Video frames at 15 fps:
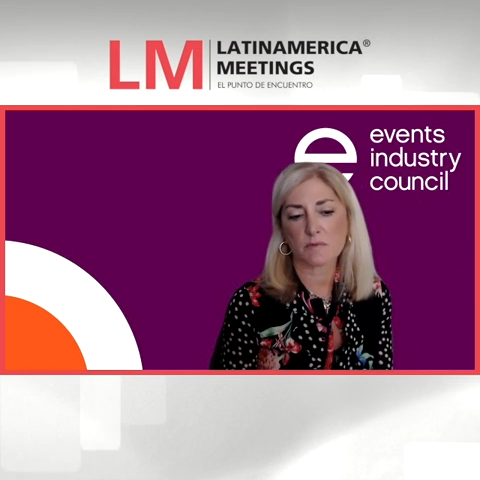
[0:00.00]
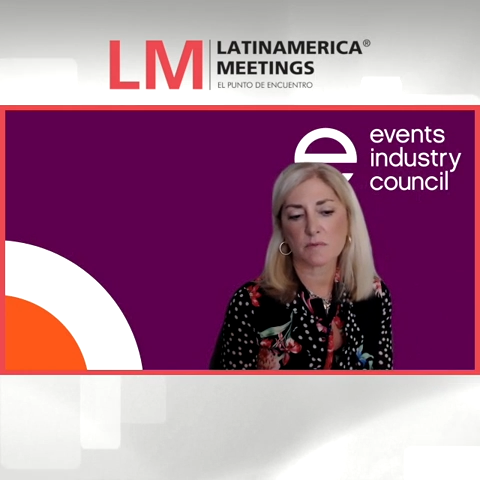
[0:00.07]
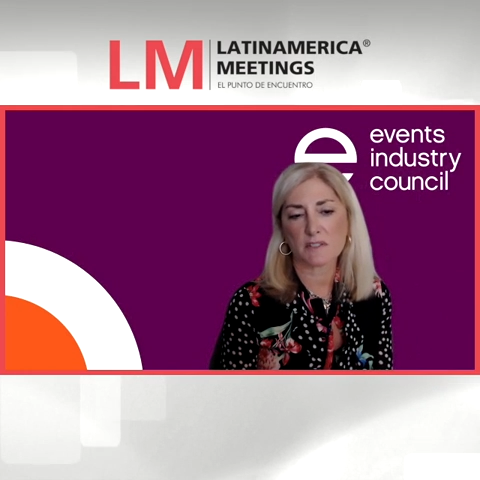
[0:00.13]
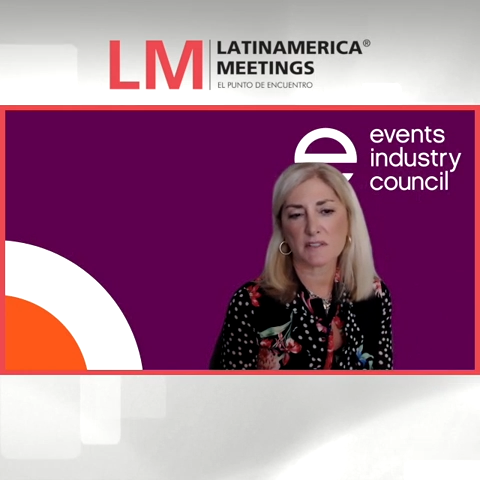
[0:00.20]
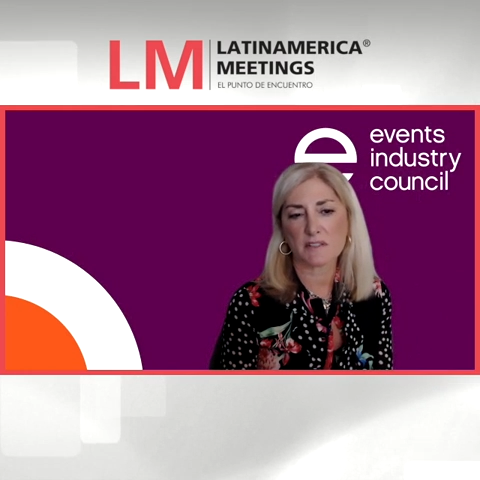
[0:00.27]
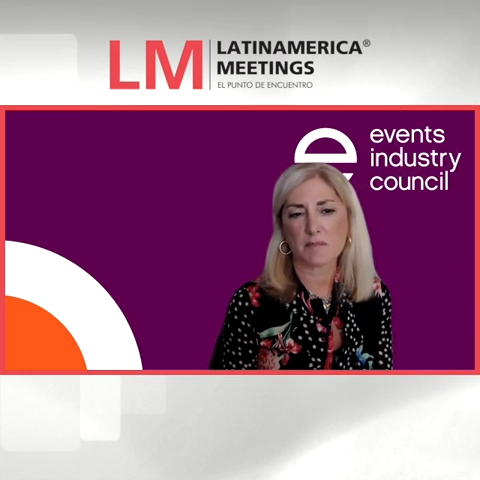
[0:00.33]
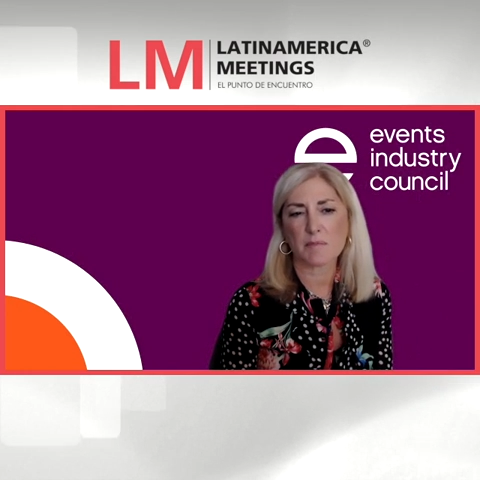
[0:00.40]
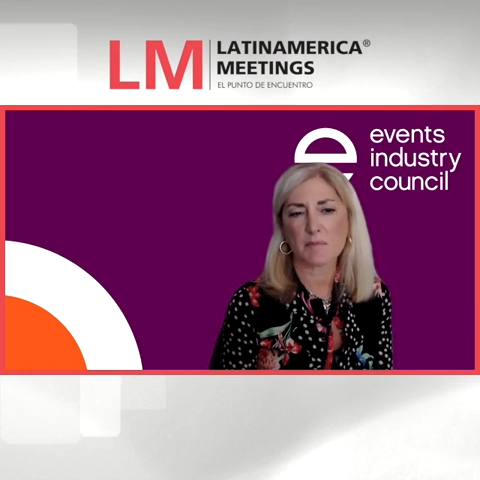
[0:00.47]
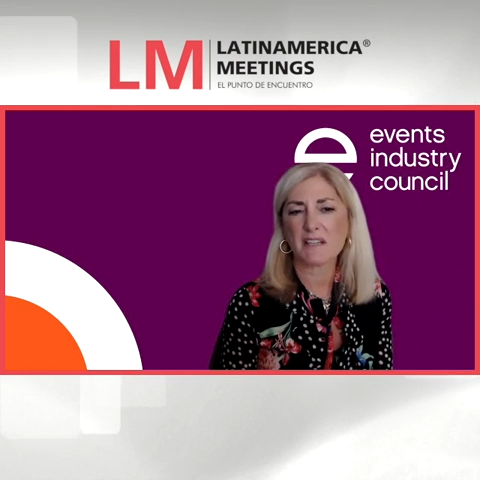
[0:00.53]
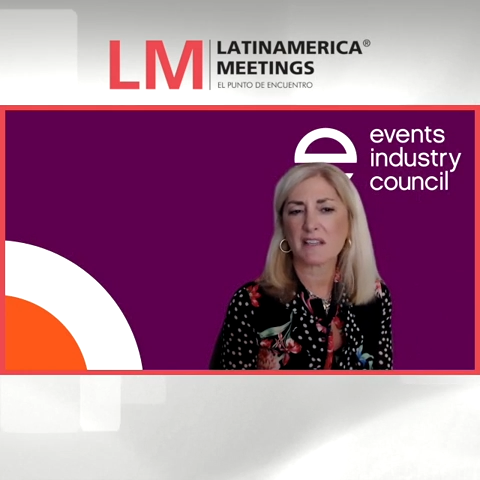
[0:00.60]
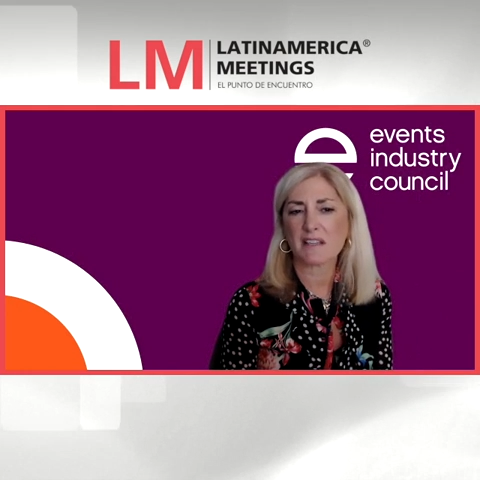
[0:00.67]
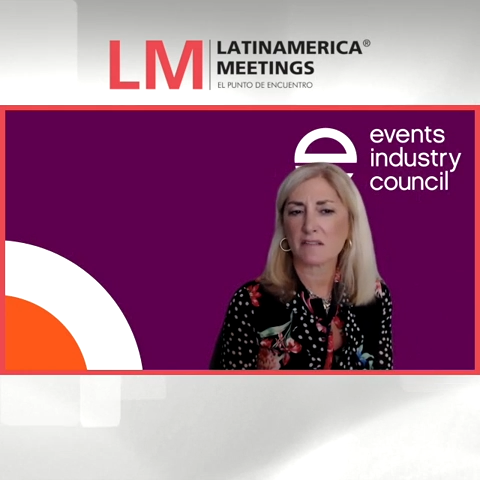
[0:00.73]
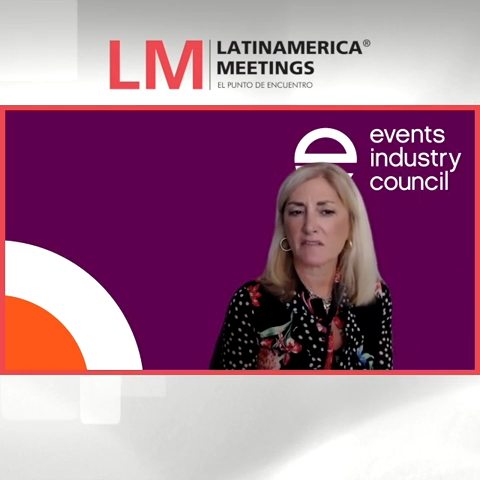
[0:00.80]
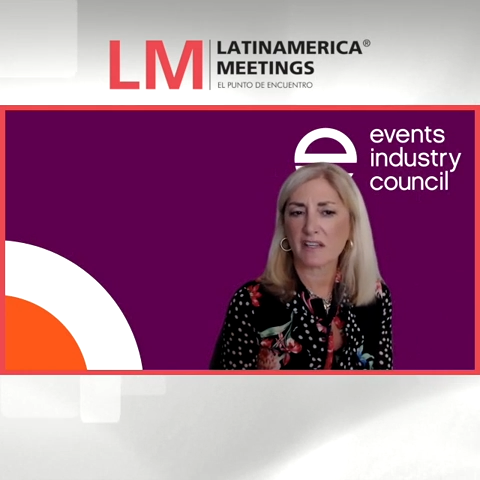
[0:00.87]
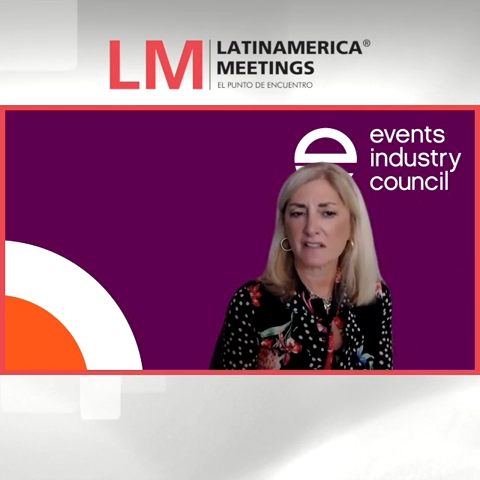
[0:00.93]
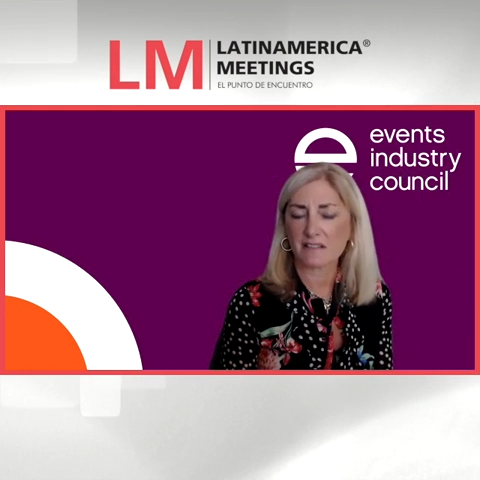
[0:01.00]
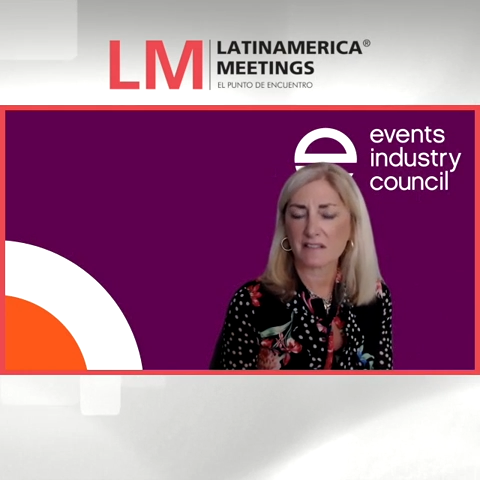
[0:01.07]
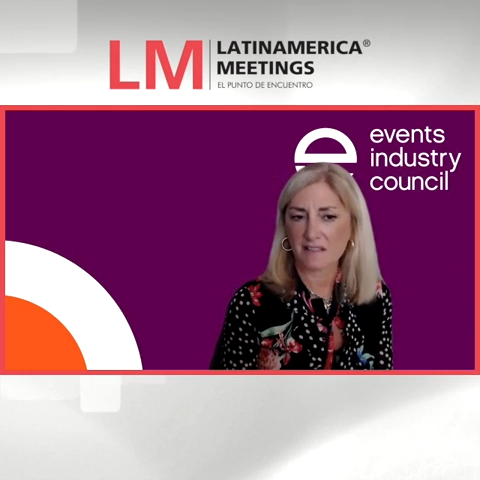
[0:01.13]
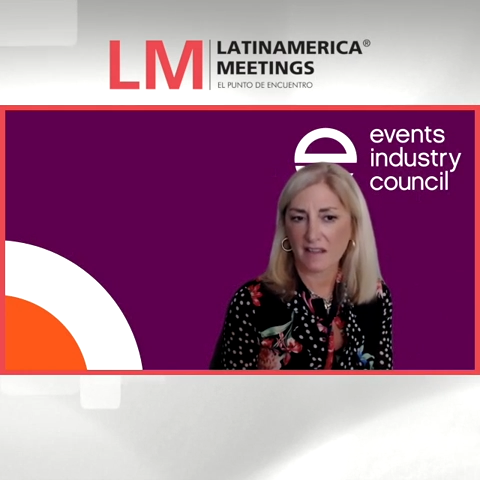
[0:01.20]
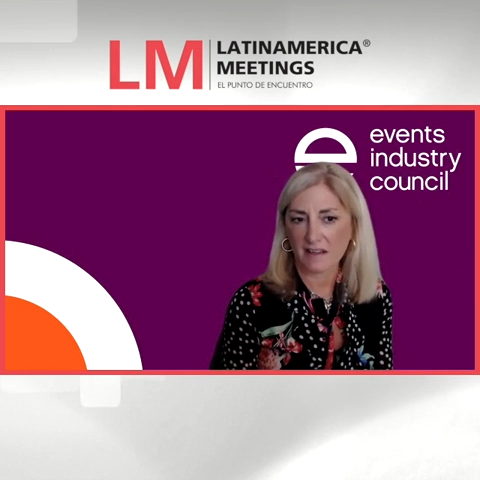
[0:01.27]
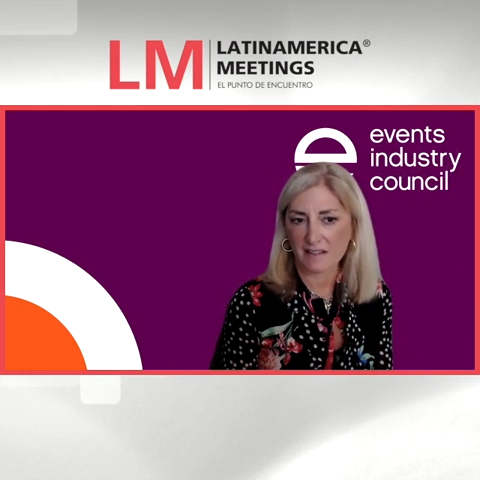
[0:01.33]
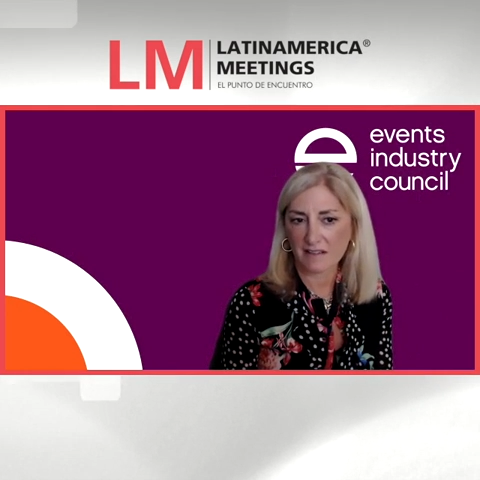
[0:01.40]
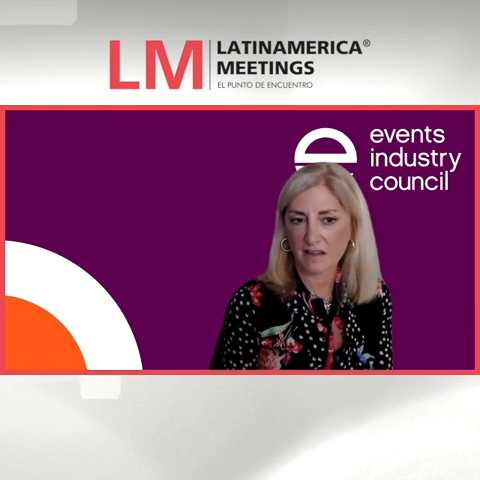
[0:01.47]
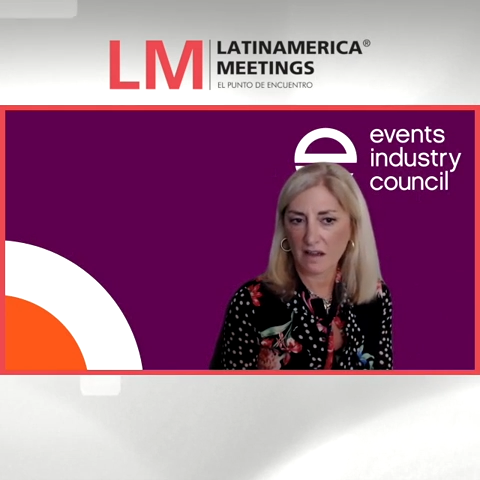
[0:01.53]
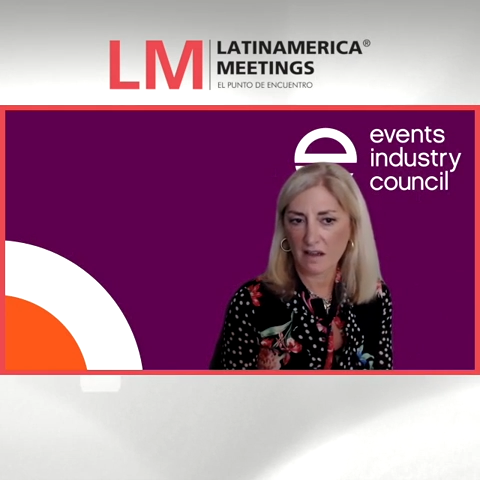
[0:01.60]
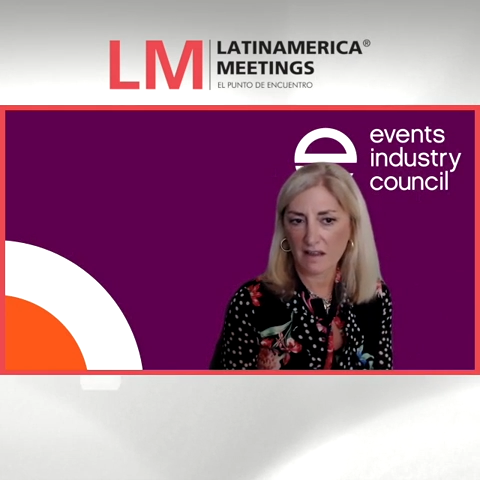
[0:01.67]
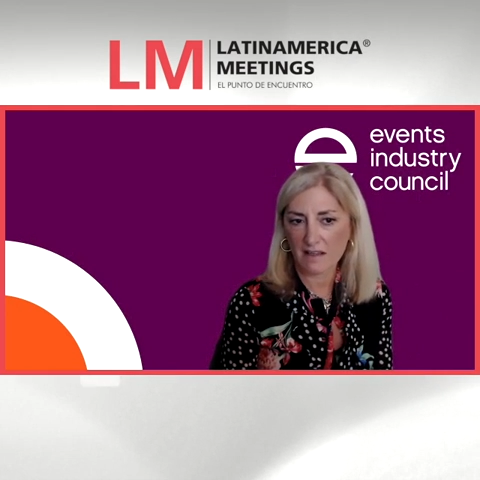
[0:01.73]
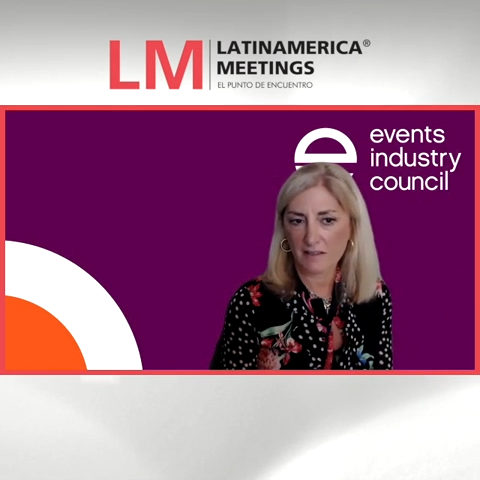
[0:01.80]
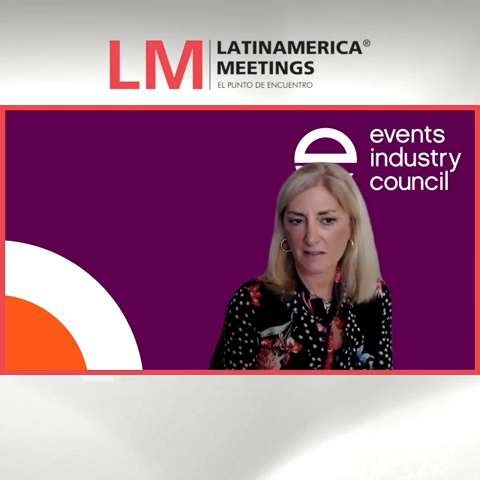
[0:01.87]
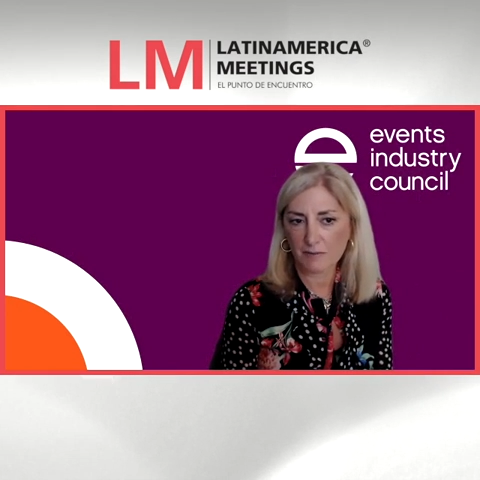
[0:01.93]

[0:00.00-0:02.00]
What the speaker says: was a meeting and event design guide.